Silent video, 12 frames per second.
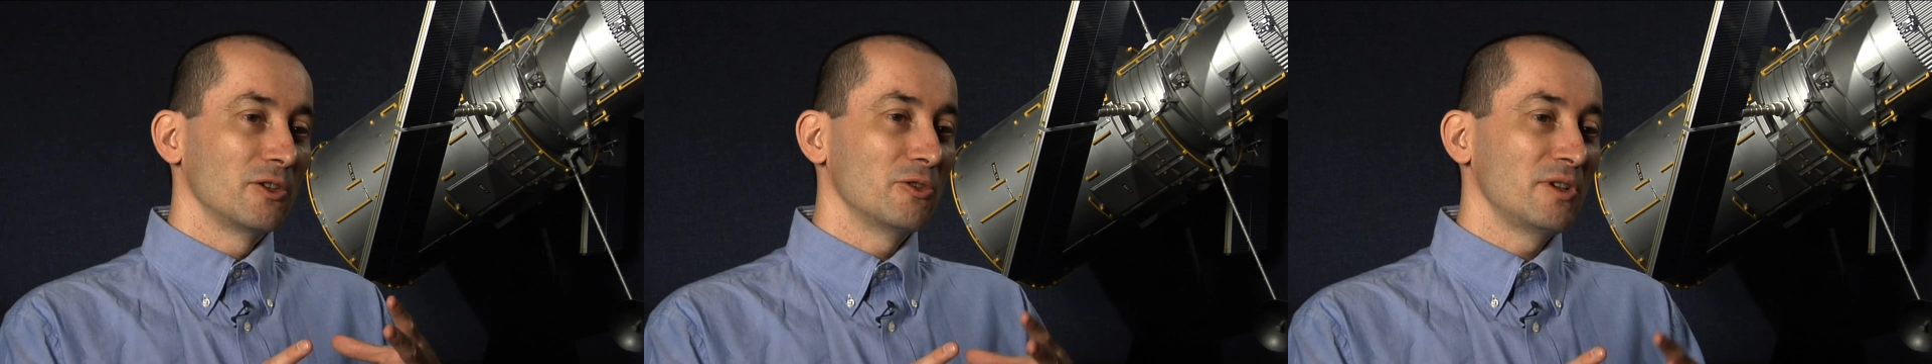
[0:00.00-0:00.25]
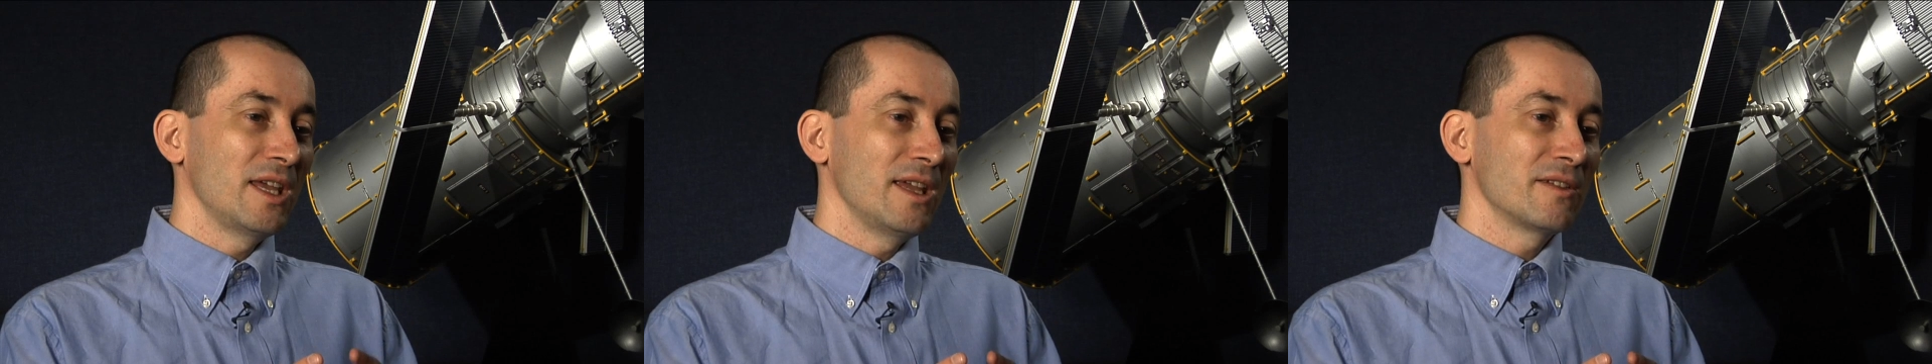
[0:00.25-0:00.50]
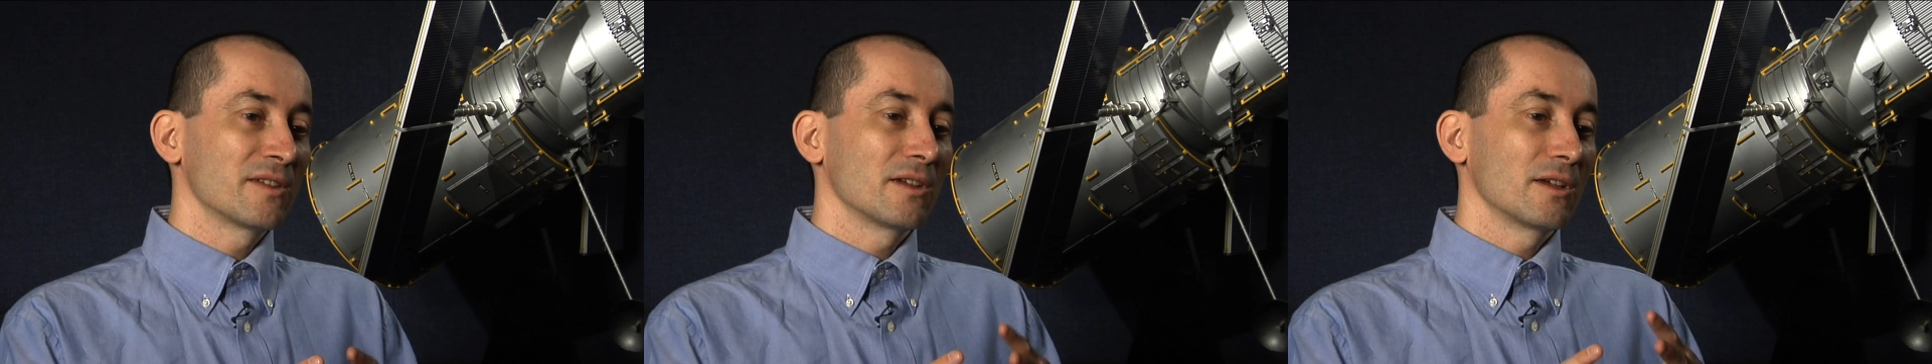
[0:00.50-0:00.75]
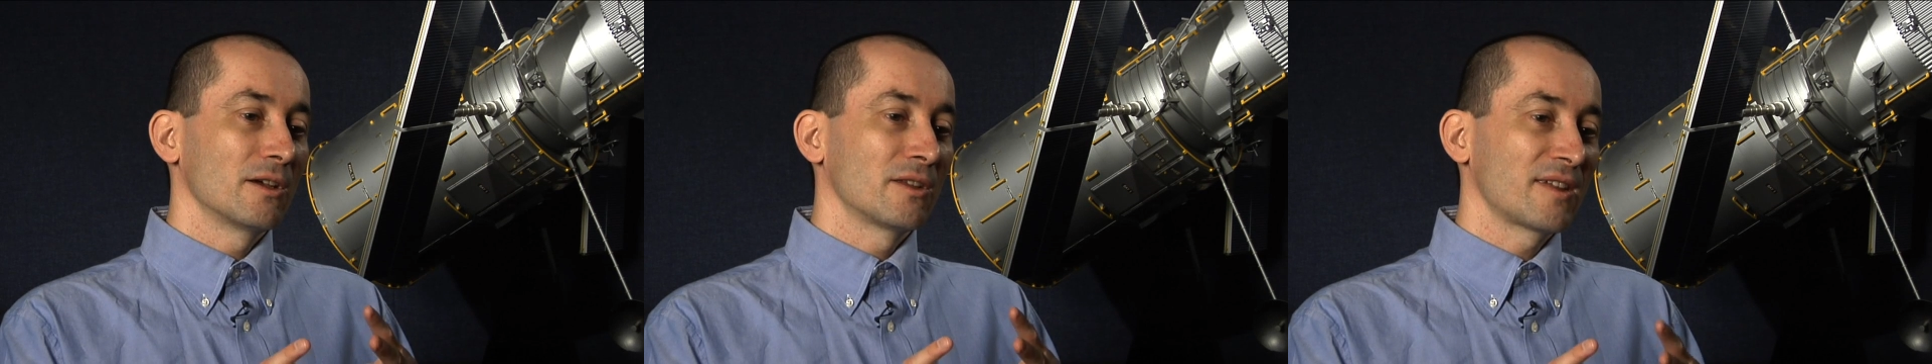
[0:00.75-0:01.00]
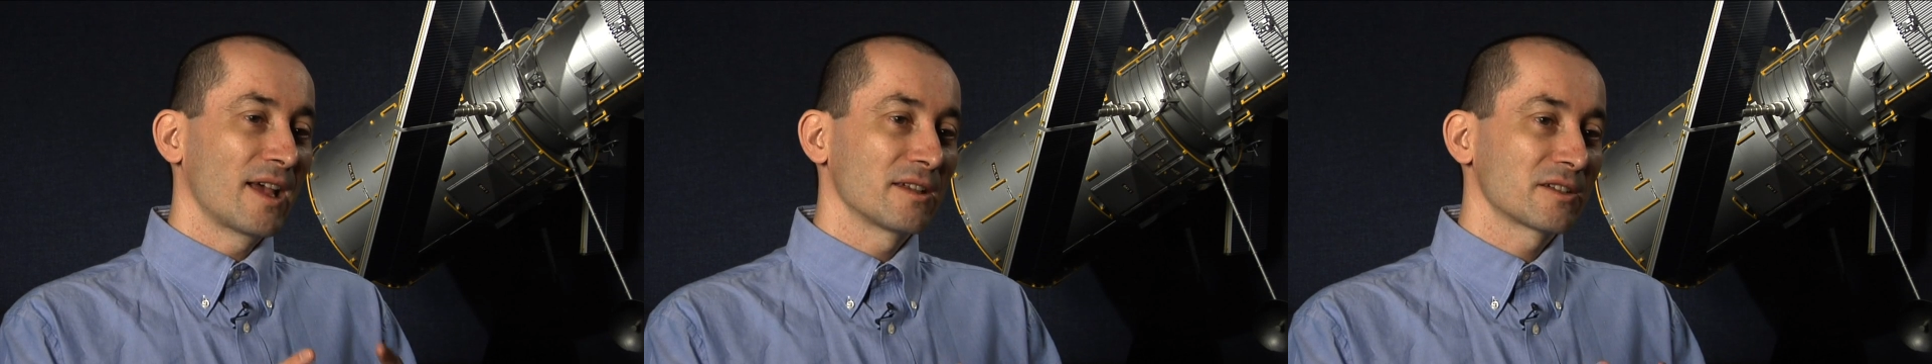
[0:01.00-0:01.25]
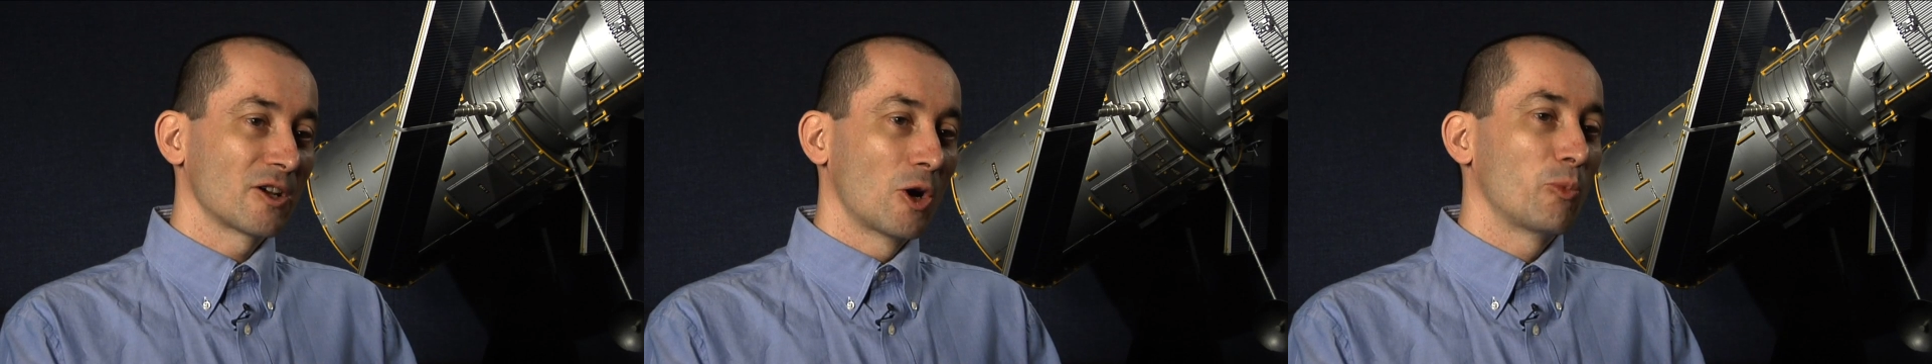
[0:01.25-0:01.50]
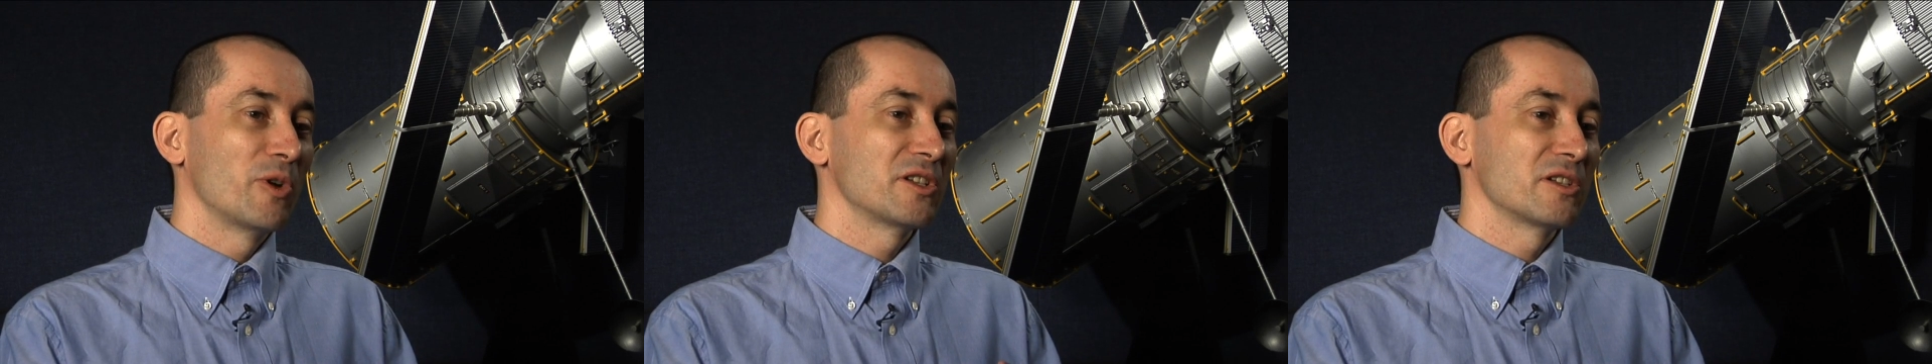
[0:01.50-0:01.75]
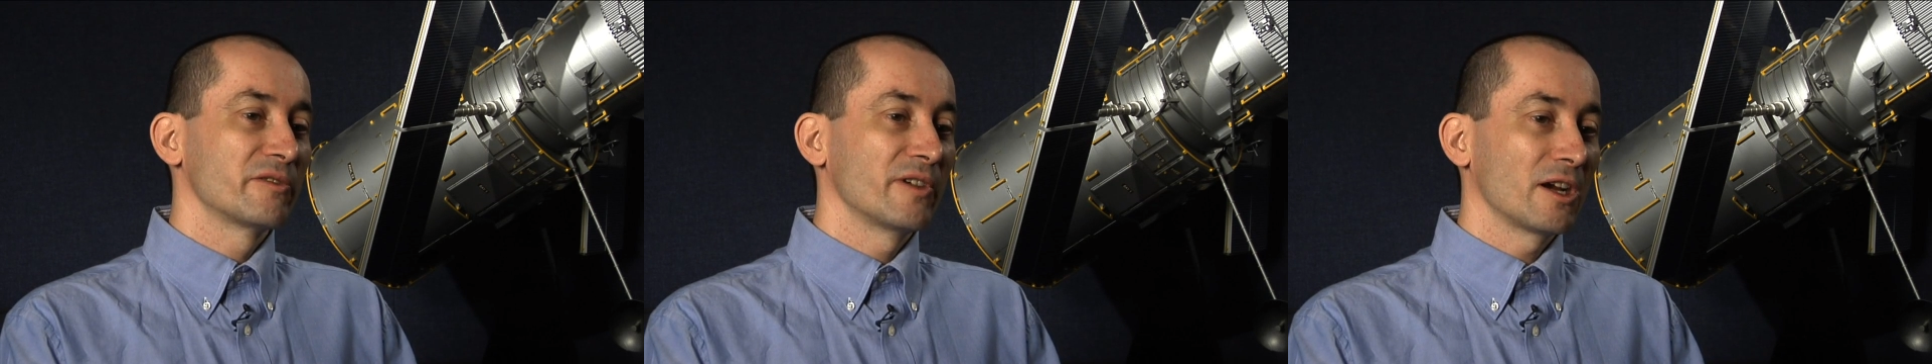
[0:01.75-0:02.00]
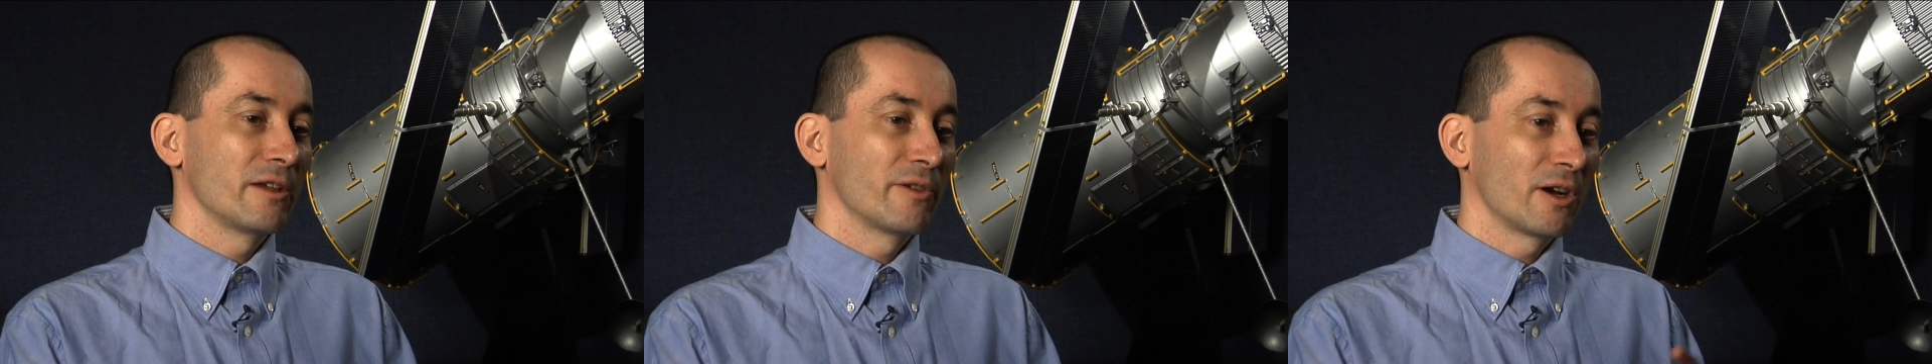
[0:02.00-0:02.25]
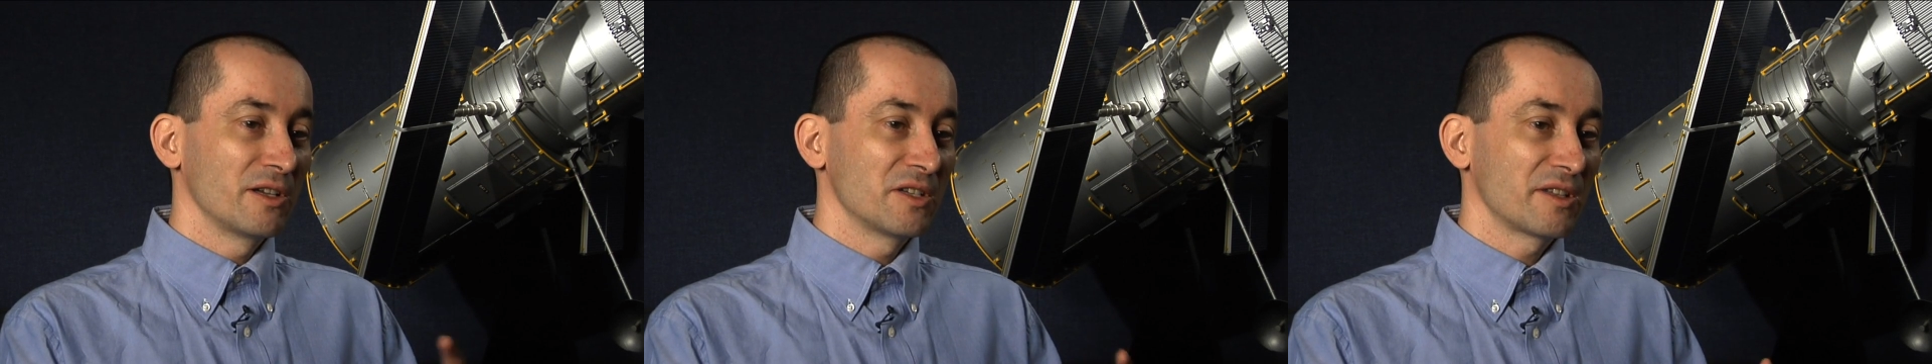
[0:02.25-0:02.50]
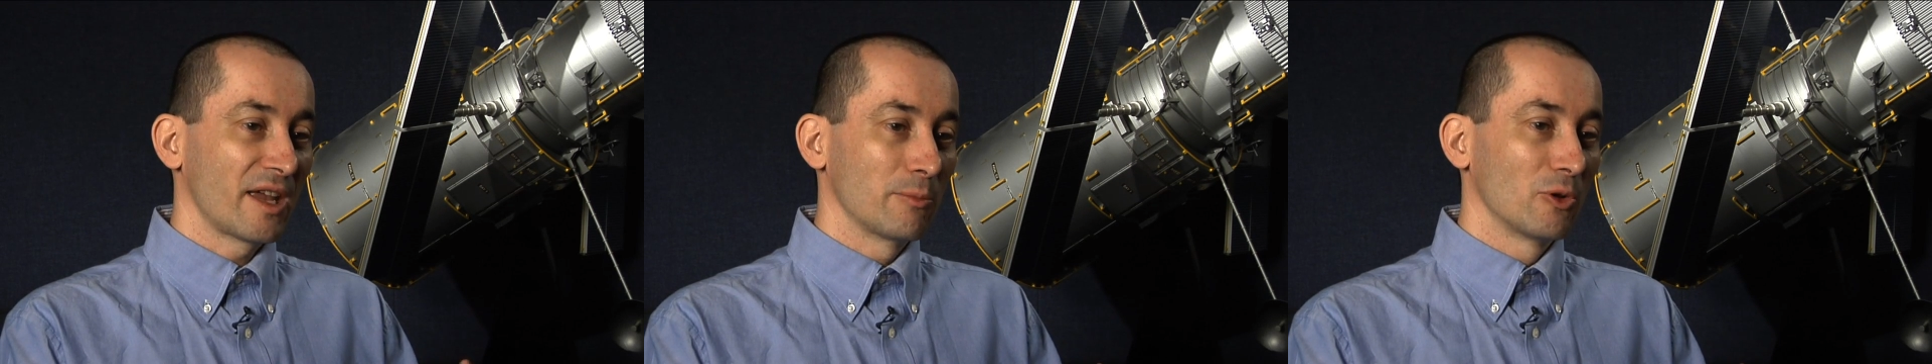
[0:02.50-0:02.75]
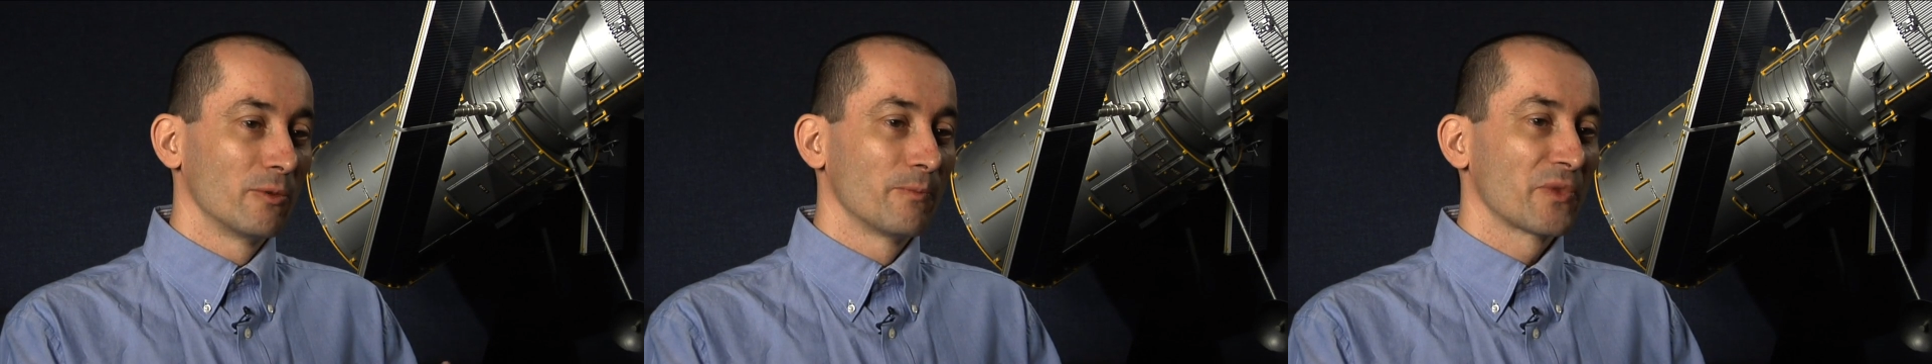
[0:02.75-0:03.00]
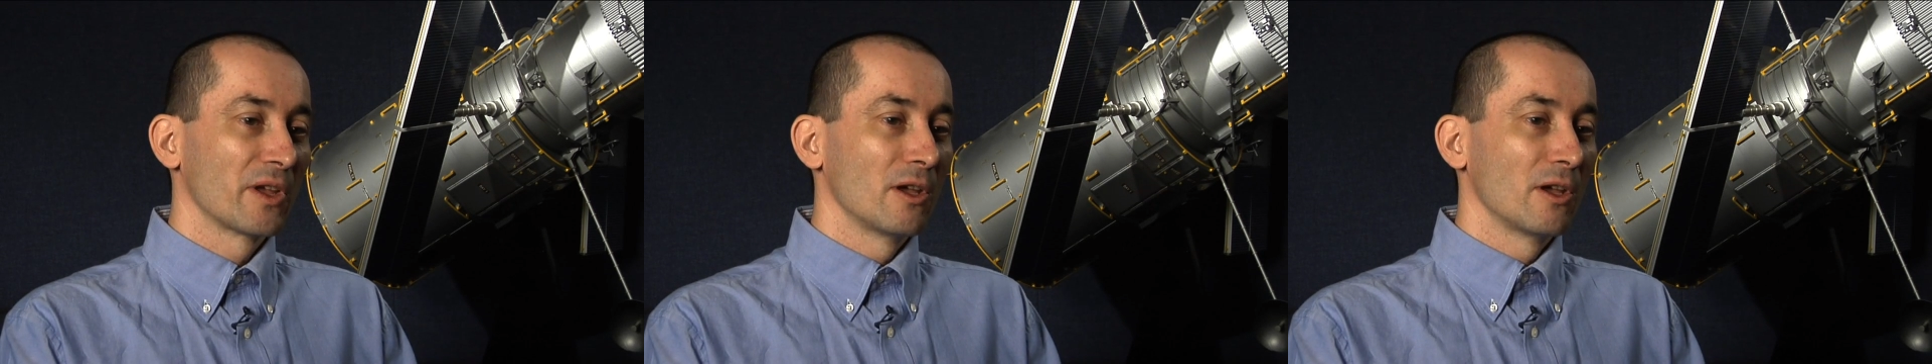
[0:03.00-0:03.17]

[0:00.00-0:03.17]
You need a telescope which is very, very stable.